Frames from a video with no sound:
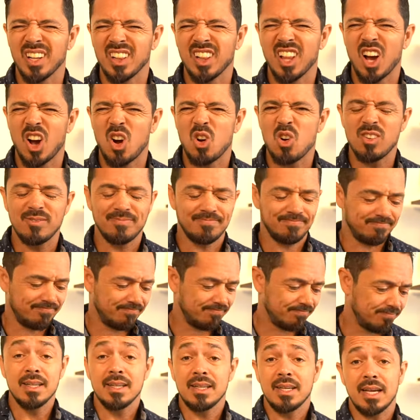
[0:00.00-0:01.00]
low
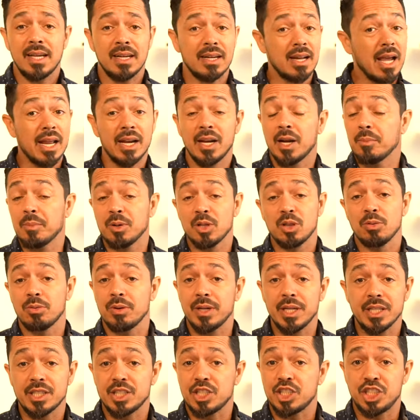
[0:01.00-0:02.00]
and, and number
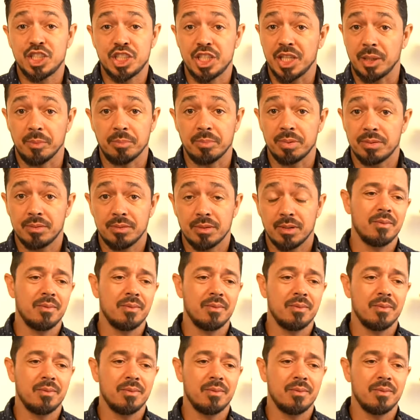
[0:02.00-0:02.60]
three, it's cheap.